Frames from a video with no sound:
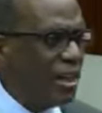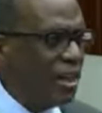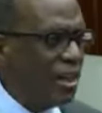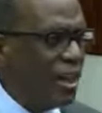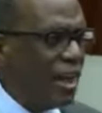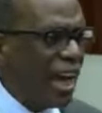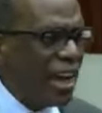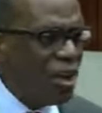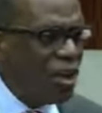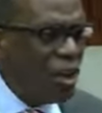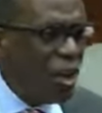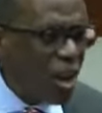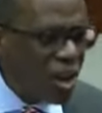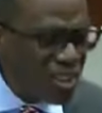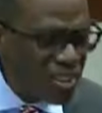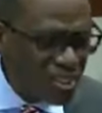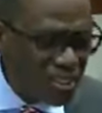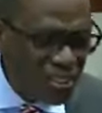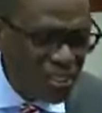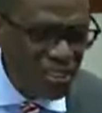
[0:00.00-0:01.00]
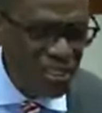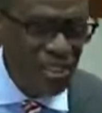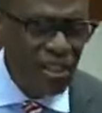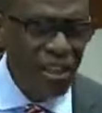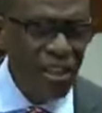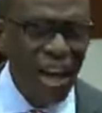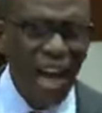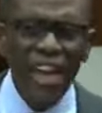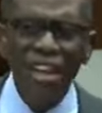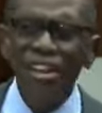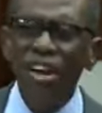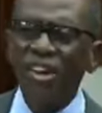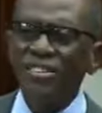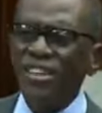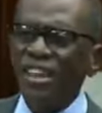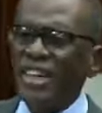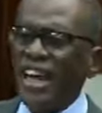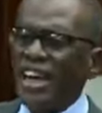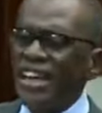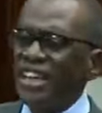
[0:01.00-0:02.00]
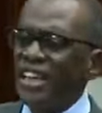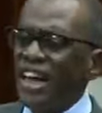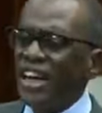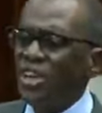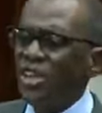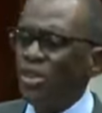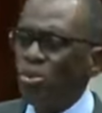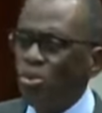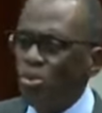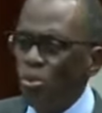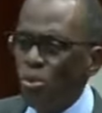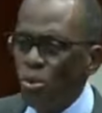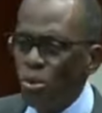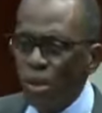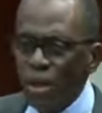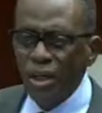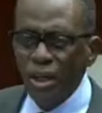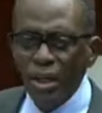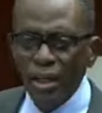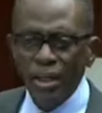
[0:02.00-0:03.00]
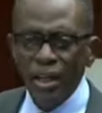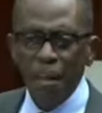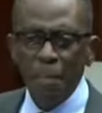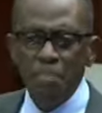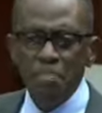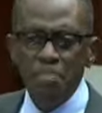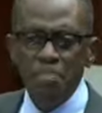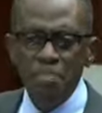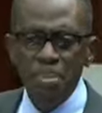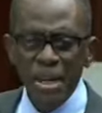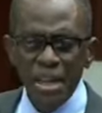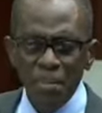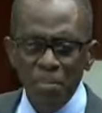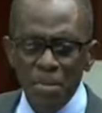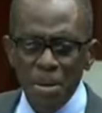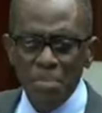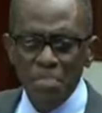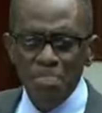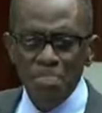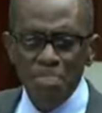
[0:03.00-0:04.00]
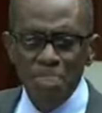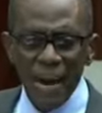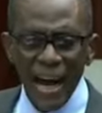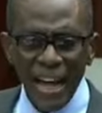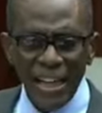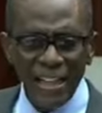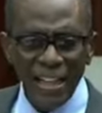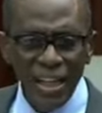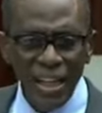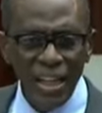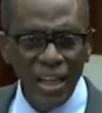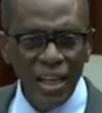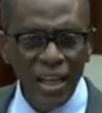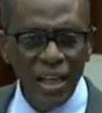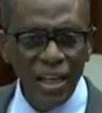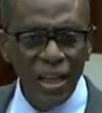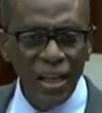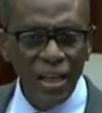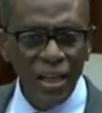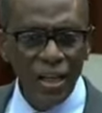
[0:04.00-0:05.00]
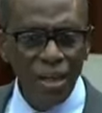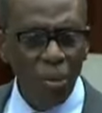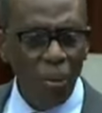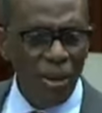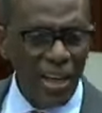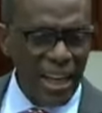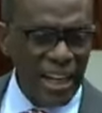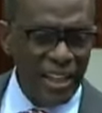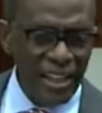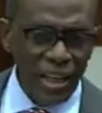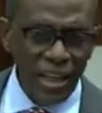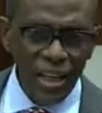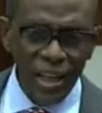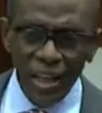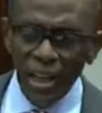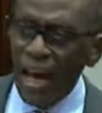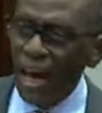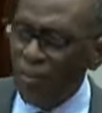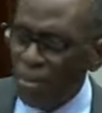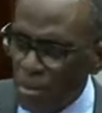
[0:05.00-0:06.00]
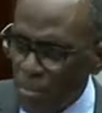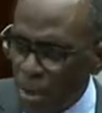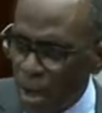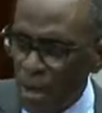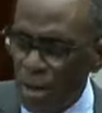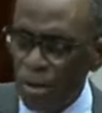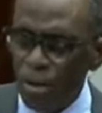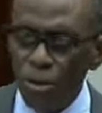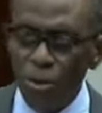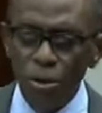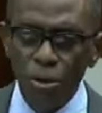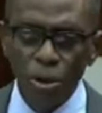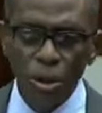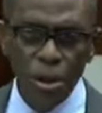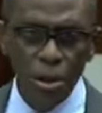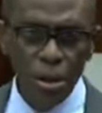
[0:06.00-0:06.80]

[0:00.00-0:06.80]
I lost in 1992. They beat me badly. You know what I did? I went back on the road.